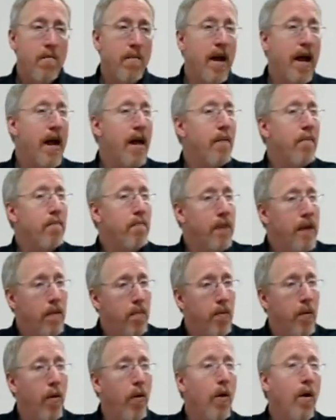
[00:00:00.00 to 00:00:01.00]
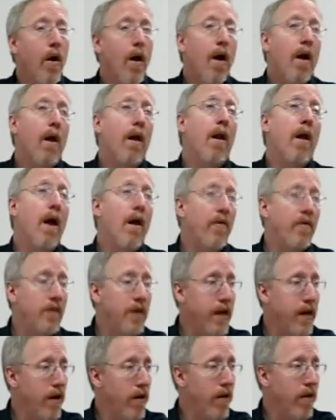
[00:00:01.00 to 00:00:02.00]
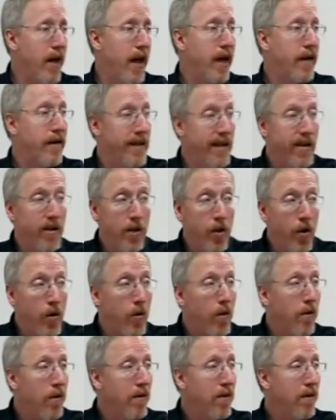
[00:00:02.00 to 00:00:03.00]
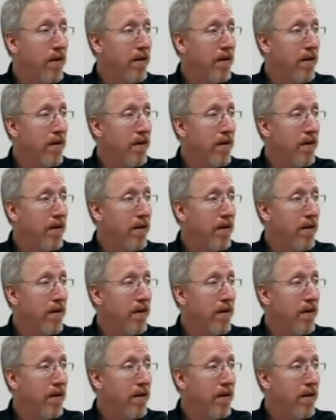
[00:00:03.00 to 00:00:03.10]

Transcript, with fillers: Man, people love to hear that, didn't you?